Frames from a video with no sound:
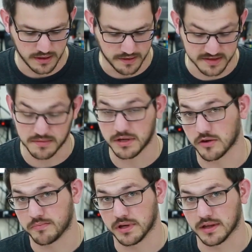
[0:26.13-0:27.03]
They sent me
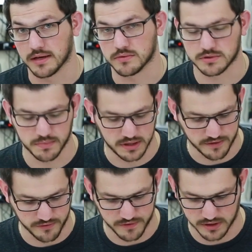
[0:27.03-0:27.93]
another PLA, which will be a
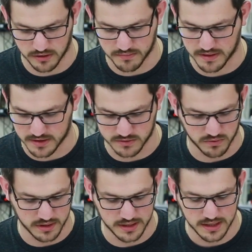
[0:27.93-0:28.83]
different video, but this
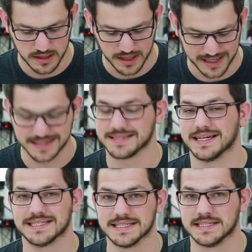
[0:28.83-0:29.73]
one, again, is
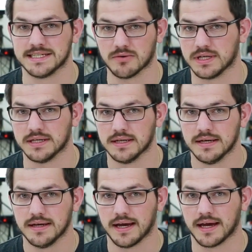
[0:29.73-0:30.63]
nice and silky.
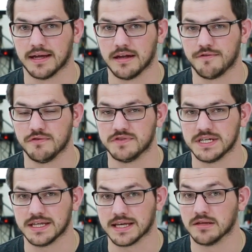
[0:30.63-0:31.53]
And if you've
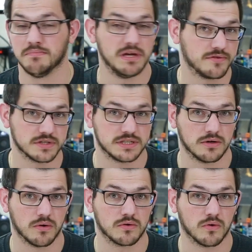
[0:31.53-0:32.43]
seen like the beaver
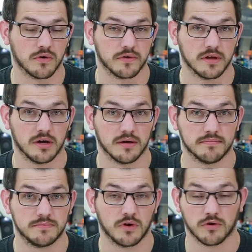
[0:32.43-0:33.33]
silk or the
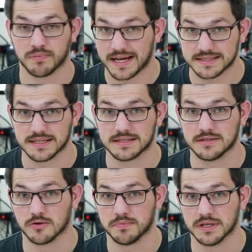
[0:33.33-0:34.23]
toner plastic
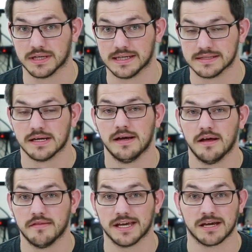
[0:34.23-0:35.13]
silk PLAs,
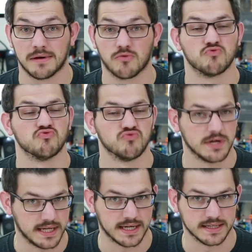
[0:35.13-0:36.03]
they come out
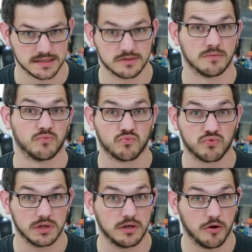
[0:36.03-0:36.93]
really nice. So I'm
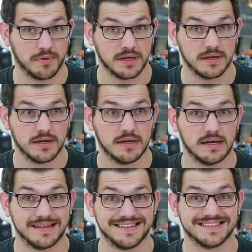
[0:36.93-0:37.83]
really hoping
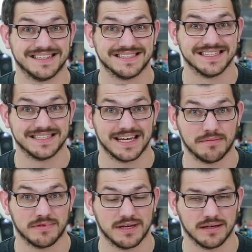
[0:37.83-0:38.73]
that this does the
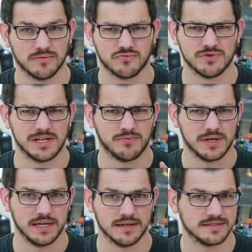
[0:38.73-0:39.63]
same thing. Really,
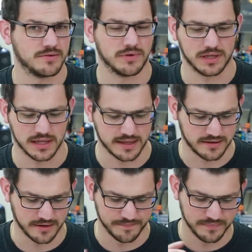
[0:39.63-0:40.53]
really, I said really a lot
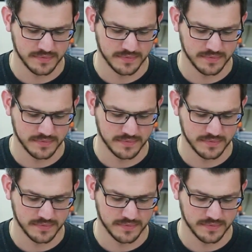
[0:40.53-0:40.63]
there.